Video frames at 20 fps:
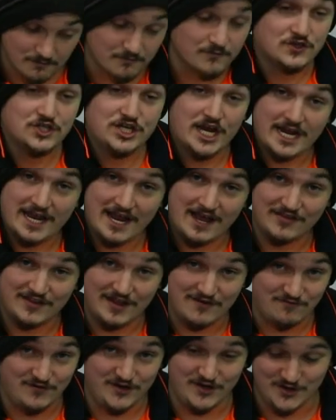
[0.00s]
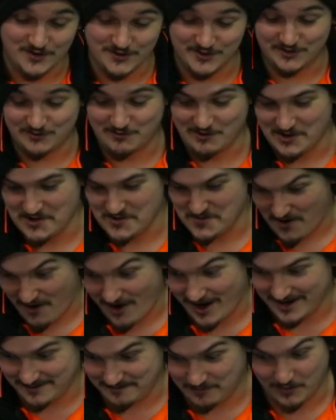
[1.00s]
Check out that video as well.
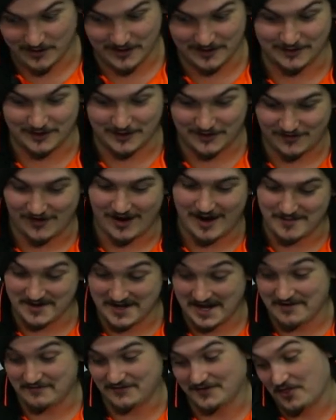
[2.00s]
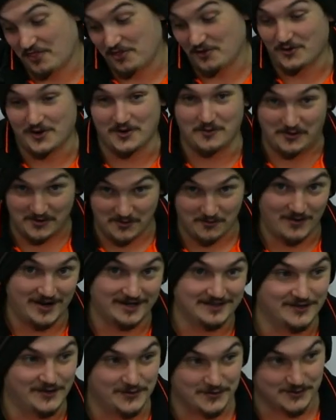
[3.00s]
I put a lot of time and effort and thought I would have
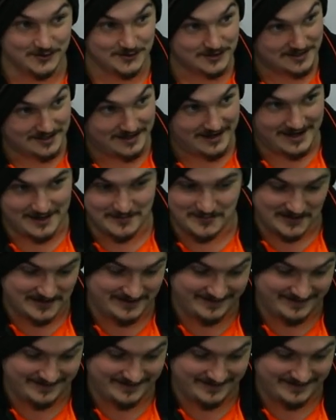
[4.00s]
won locals today, but